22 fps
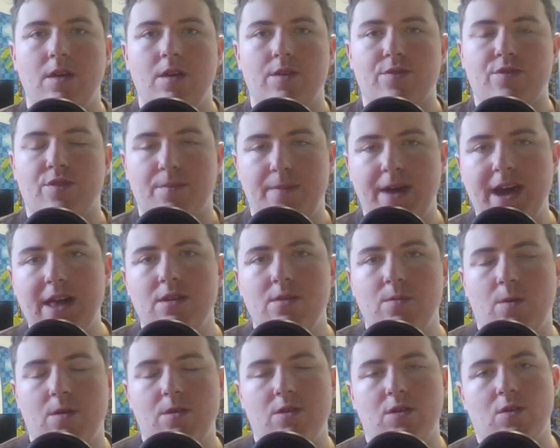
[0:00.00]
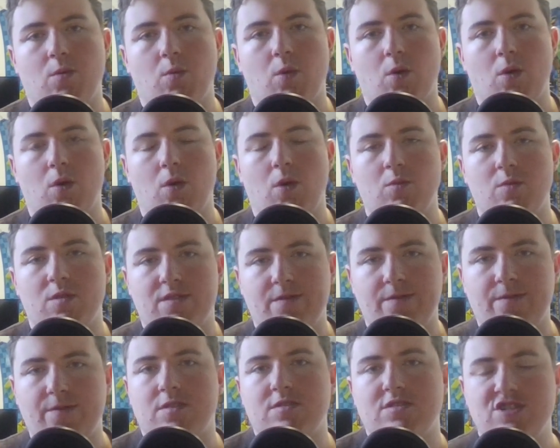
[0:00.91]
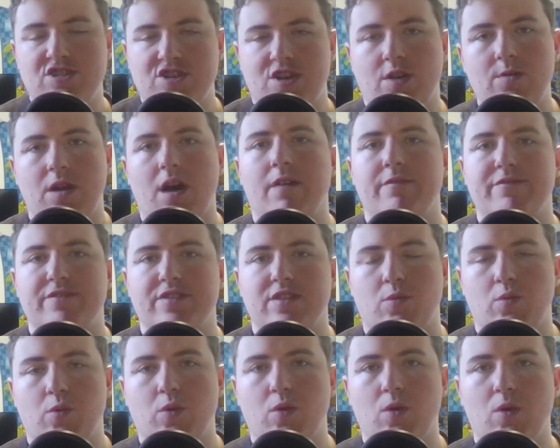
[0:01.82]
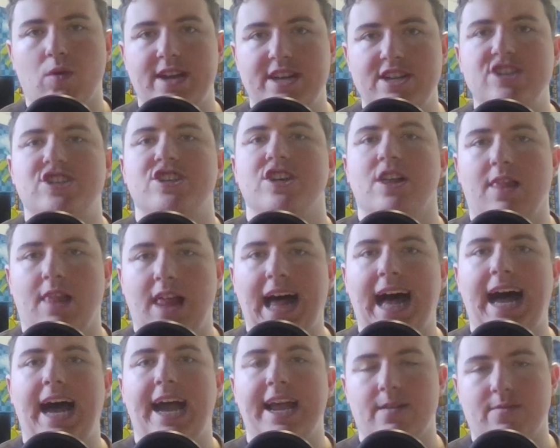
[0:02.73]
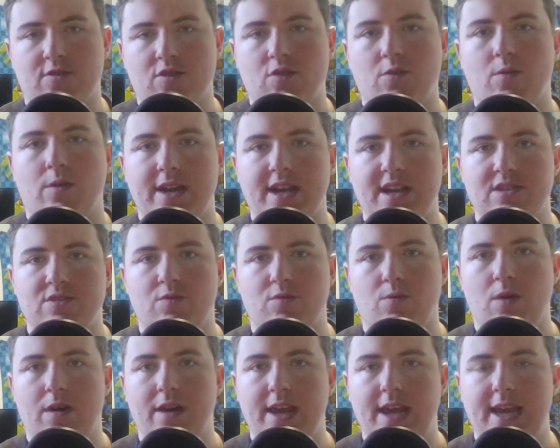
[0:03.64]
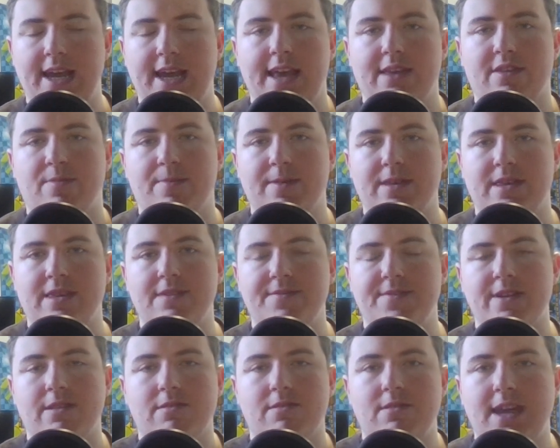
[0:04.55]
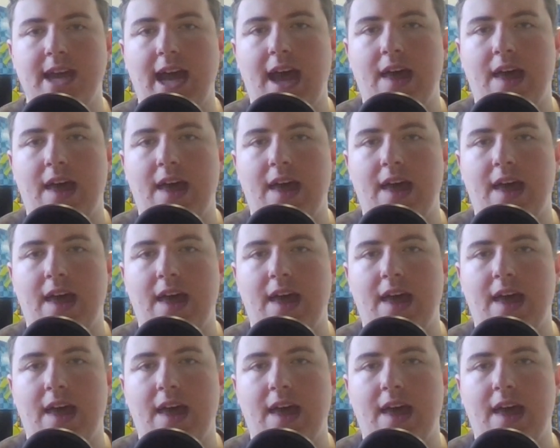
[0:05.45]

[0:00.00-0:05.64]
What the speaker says: So Balan Wonderworld was first shown off to the world in July of 2020, specifically